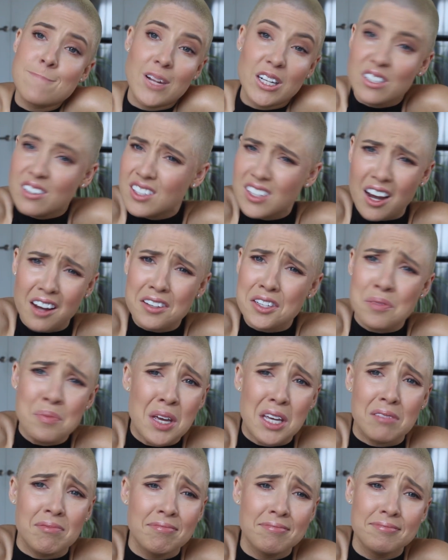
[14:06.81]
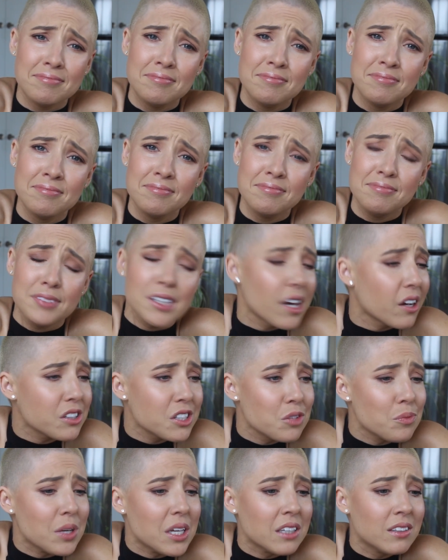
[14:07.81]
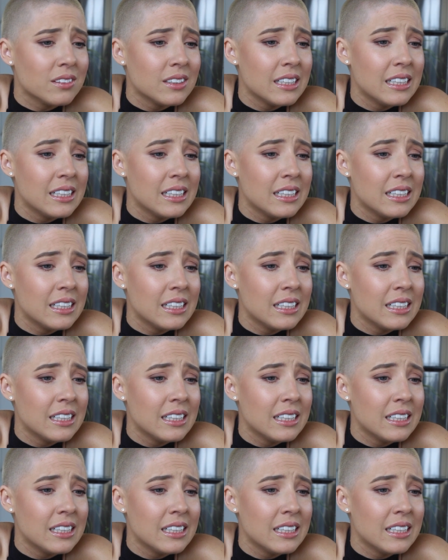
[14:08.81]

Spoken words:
Just talk to me. Talk to me.